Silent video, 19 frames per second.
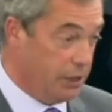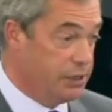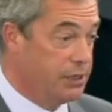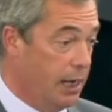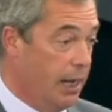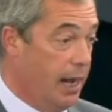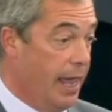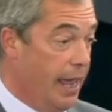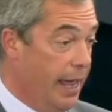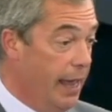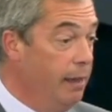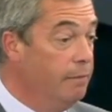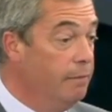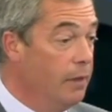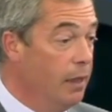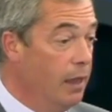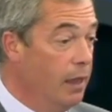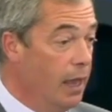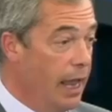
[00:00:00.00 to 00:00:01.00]
is clear
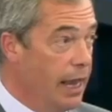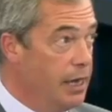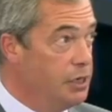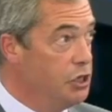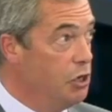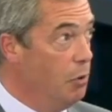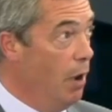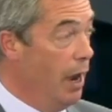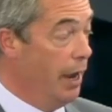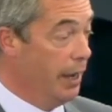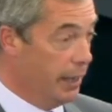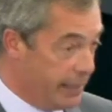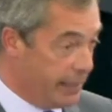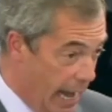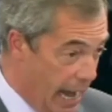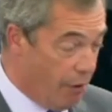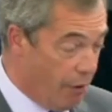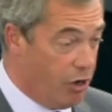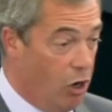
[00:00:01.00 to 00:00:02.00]
is you are going to
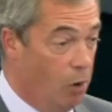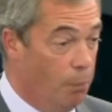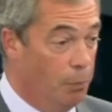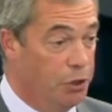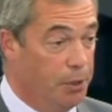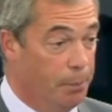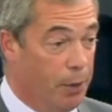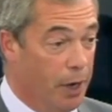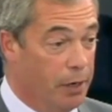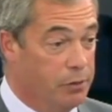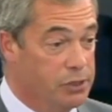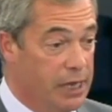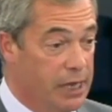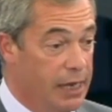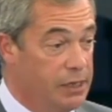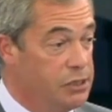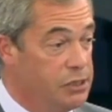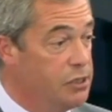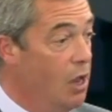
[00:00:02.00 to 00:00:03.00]
carry on with the
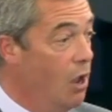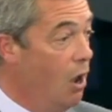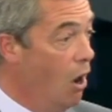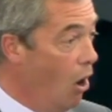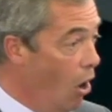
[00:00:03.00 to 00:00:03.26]
process